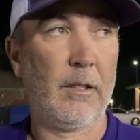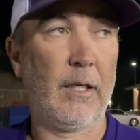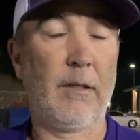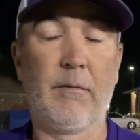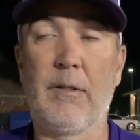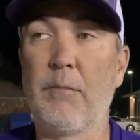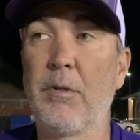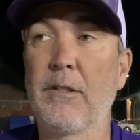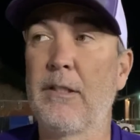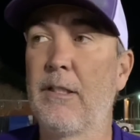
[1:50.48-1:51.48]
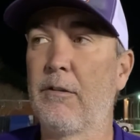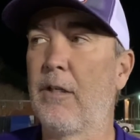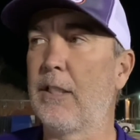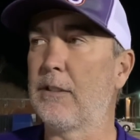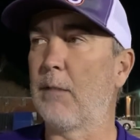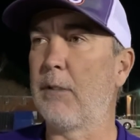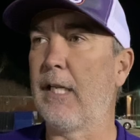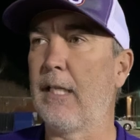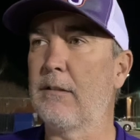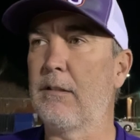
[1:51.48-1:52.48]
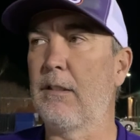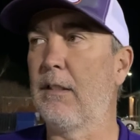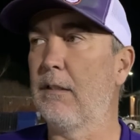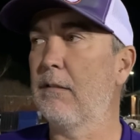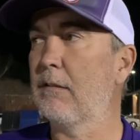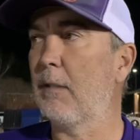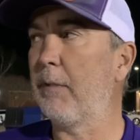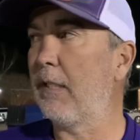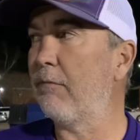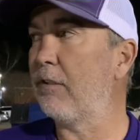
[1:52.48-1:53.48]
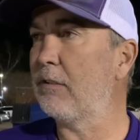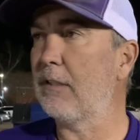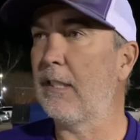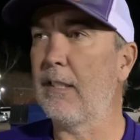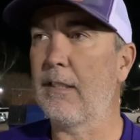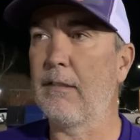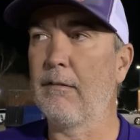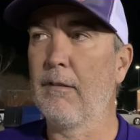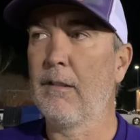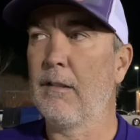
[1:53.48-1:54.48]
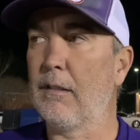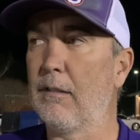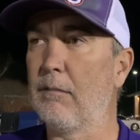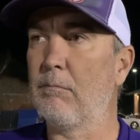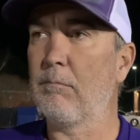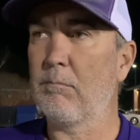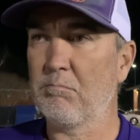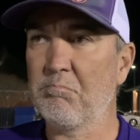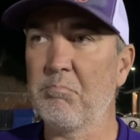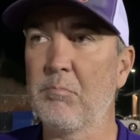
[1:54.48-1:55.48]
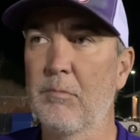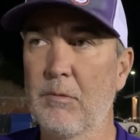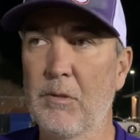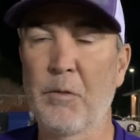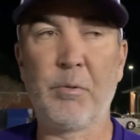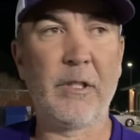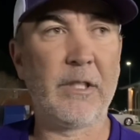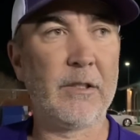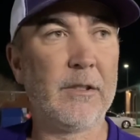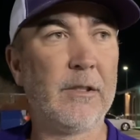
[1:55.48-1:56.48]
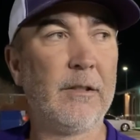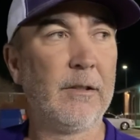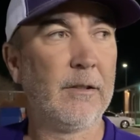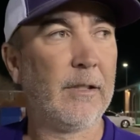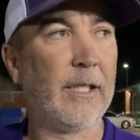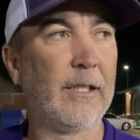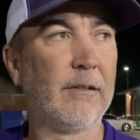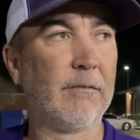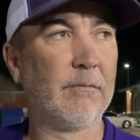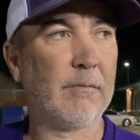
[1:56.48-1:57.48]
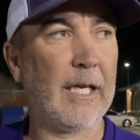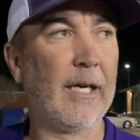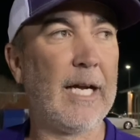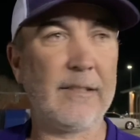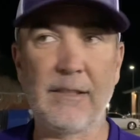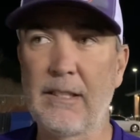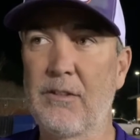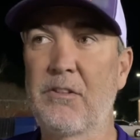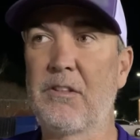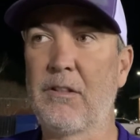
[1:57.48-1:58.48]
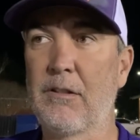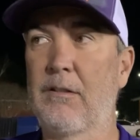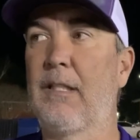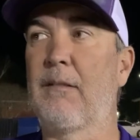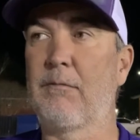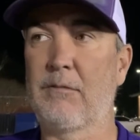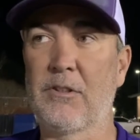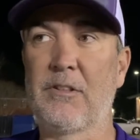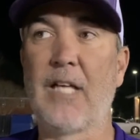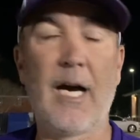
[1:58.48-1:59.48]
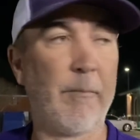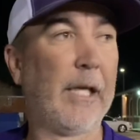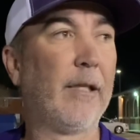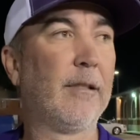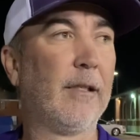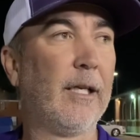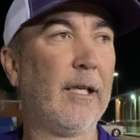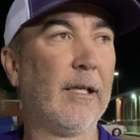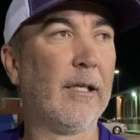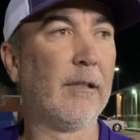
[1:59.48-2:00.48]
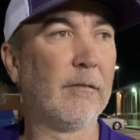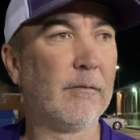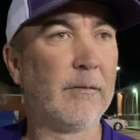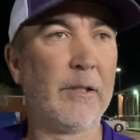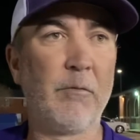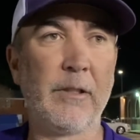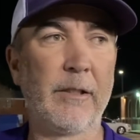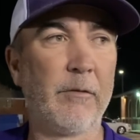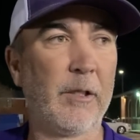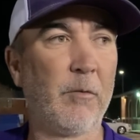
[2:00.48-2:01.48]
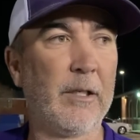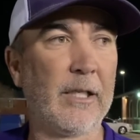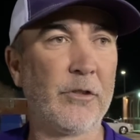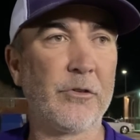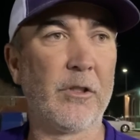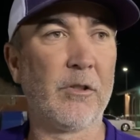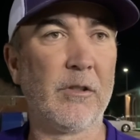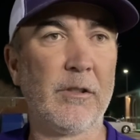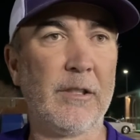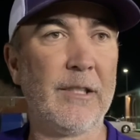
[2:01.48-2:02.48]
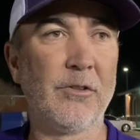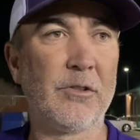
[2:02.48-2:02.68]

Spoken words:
Yeah, I thought Bronte did a great job tonight. She come in that first inning and looked pretty good, and that last inning she looked just dominant and did really, really well and got stronger in those